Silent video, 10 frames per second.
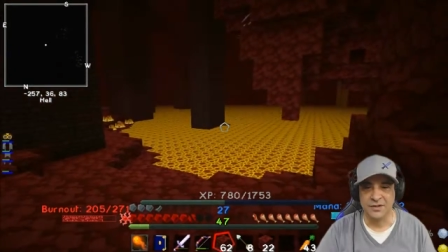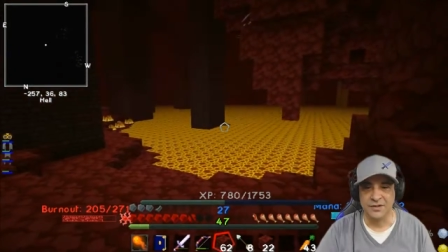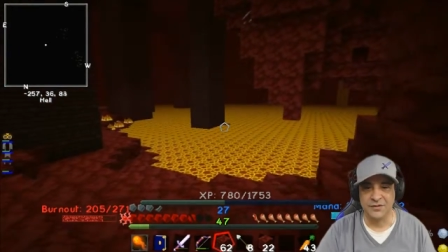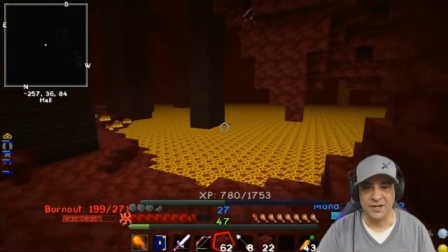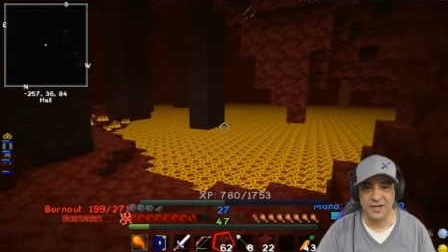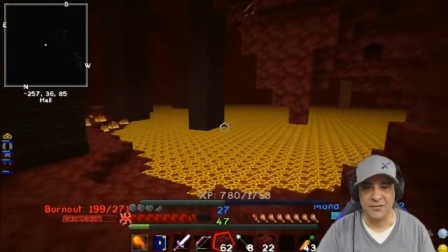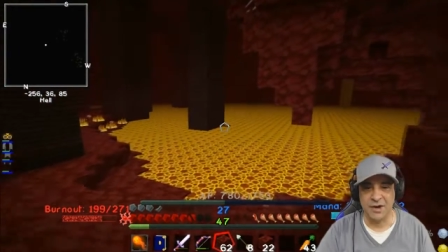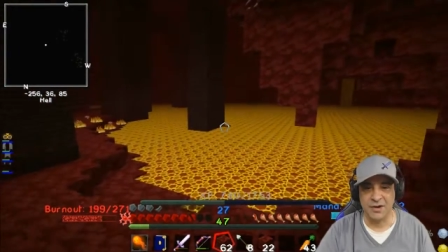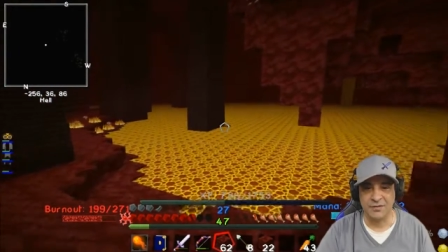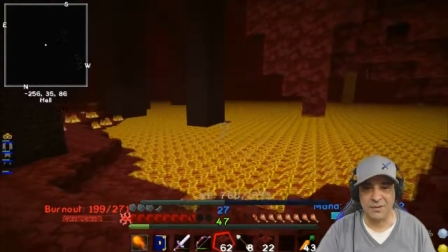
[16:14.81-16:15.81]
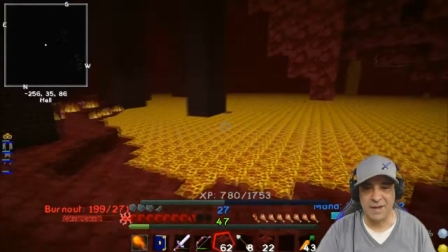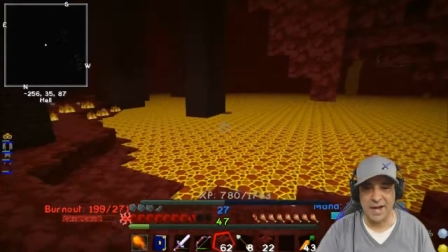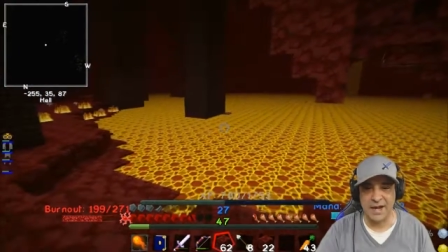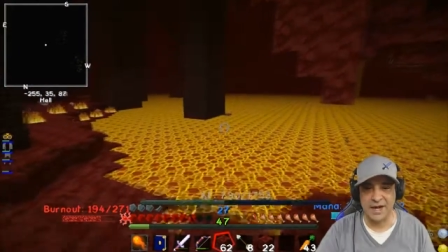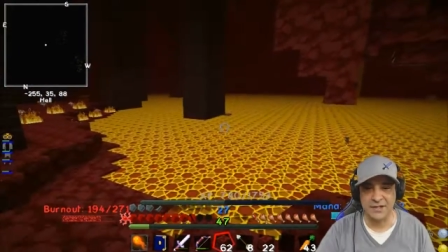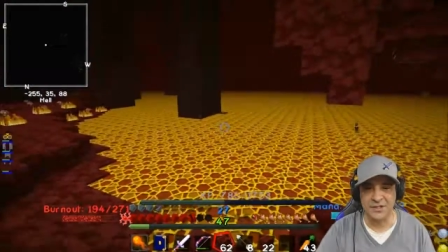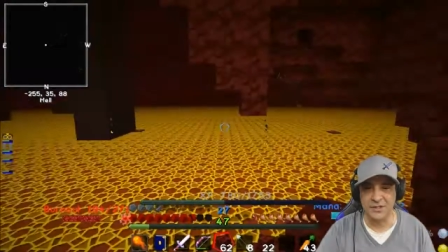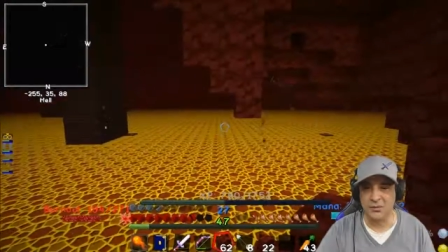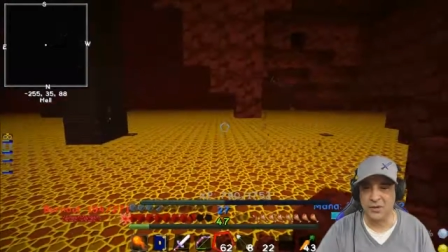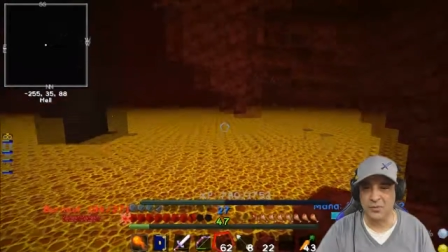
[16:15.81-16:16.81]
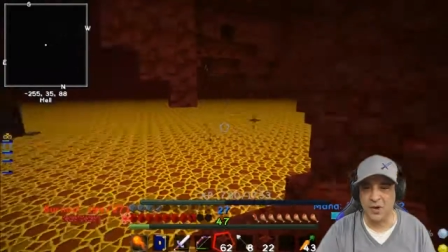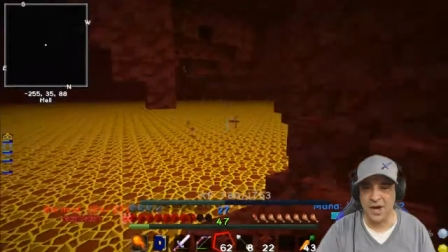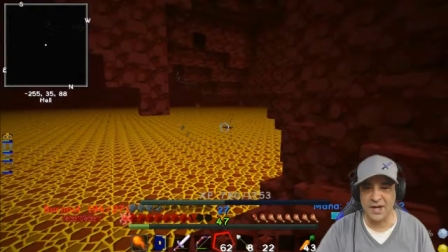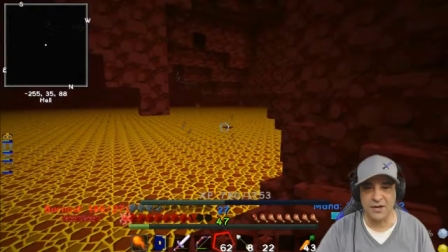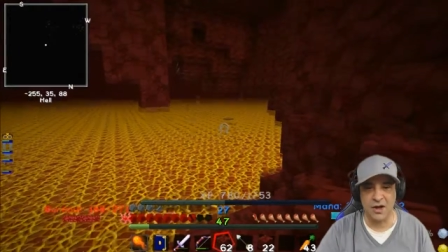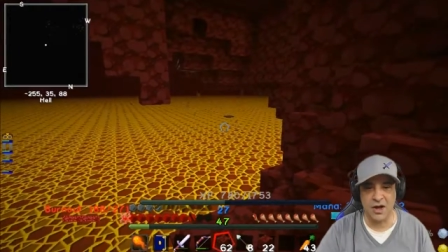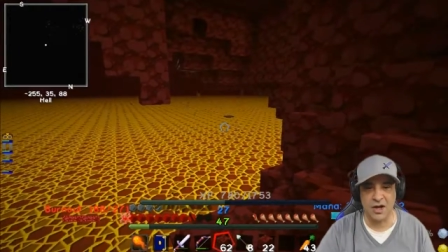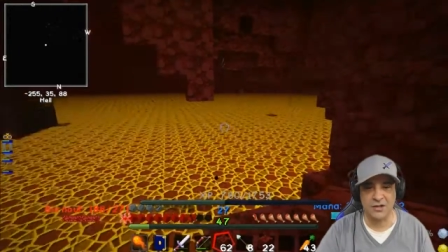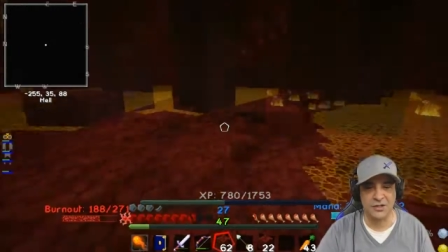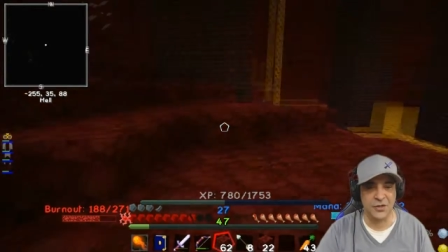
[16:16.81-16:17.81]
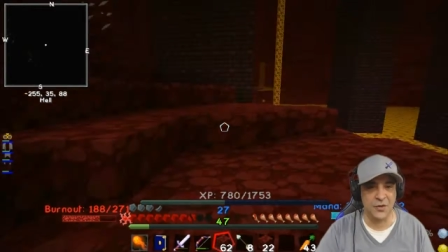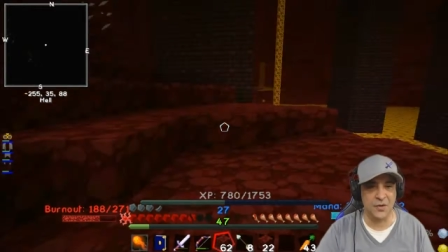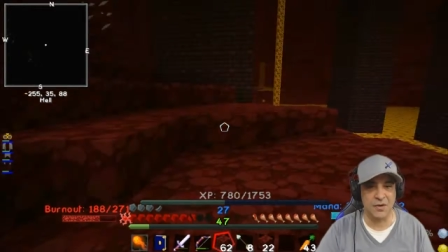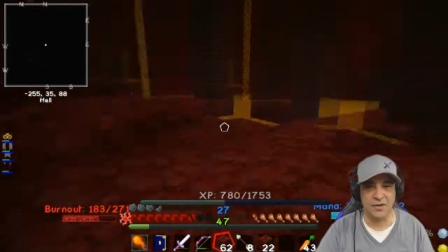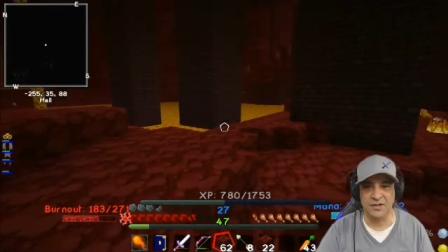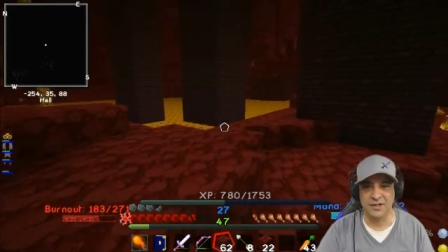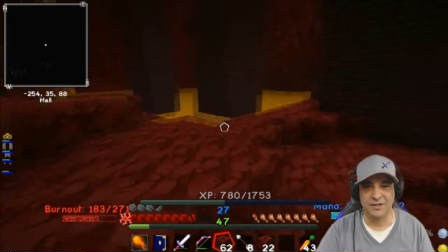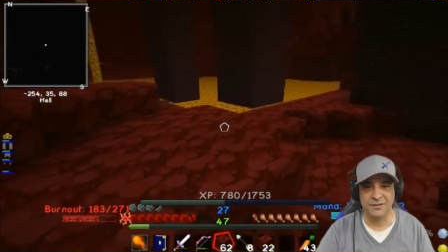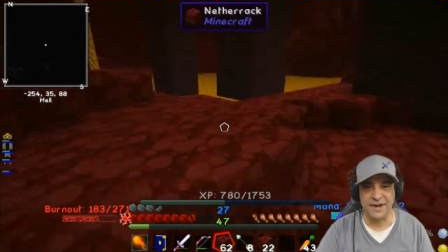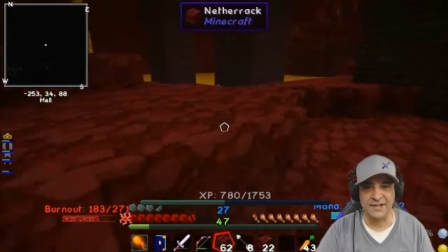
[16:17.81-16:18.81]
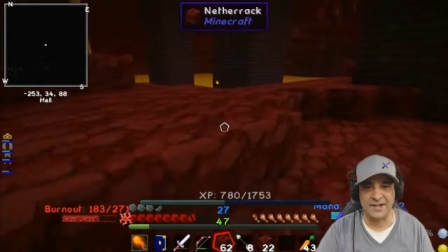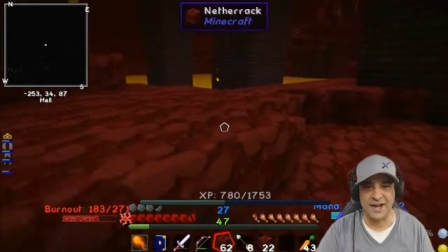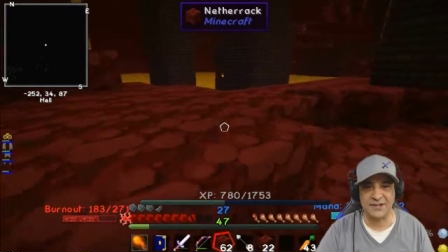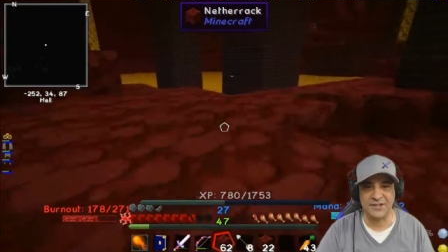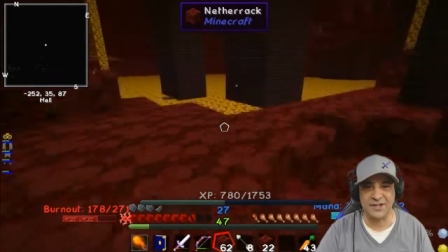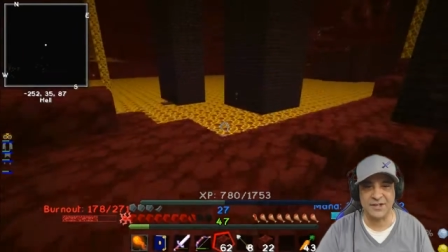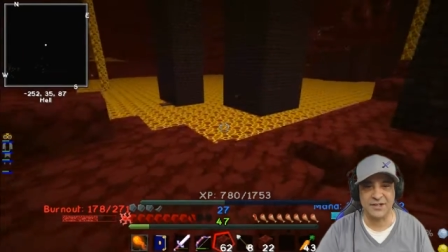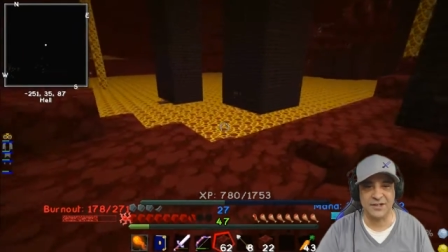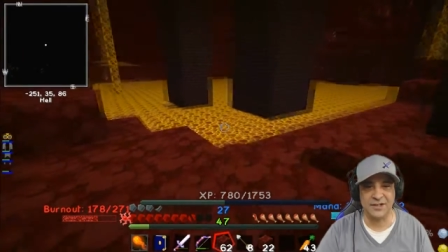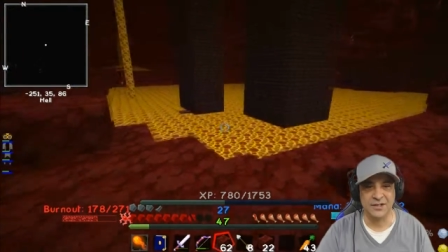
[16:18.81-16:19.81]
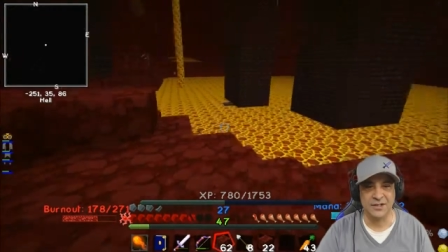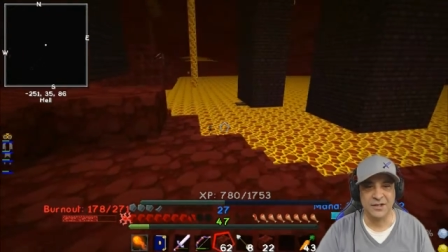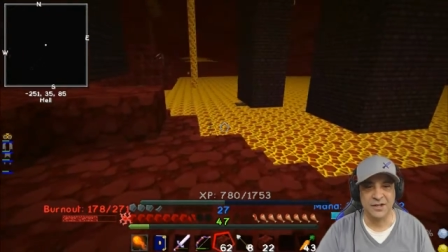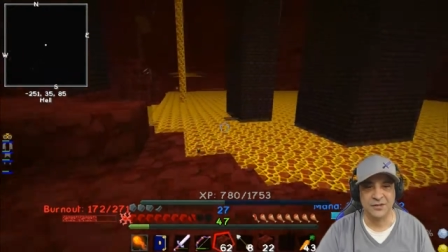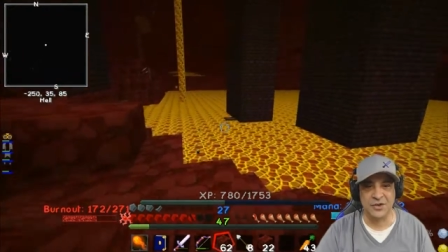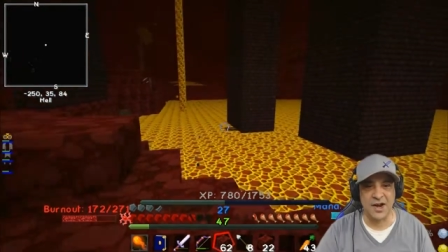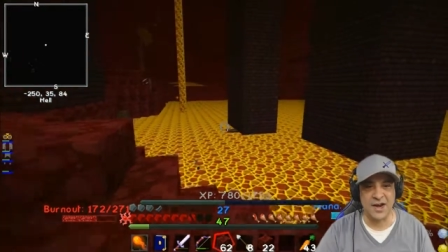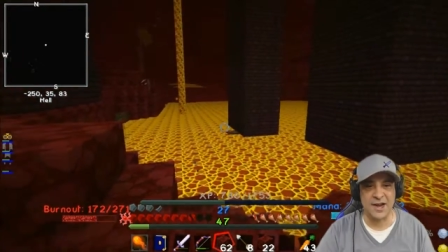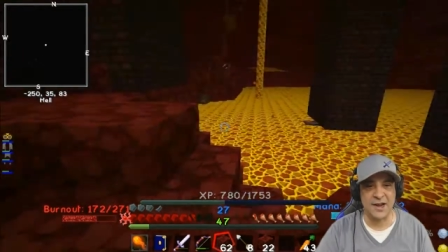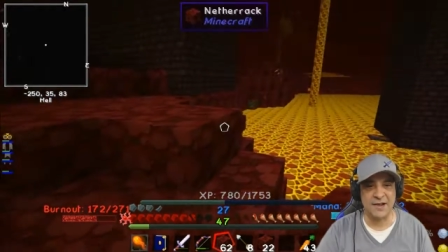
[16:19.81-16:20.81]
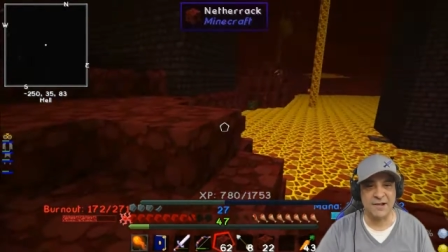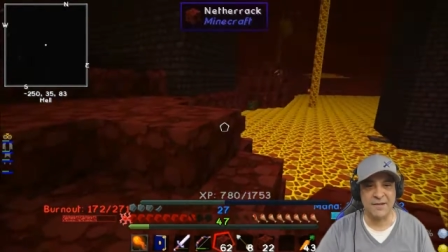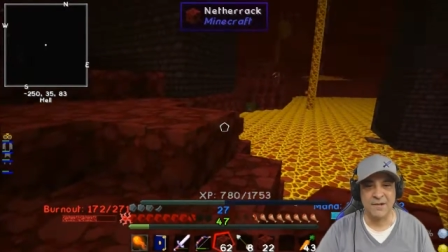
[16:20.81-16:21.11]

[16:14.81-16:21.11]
see, right off the bat, I see one. One! Ah! Two! Fantastic. Three!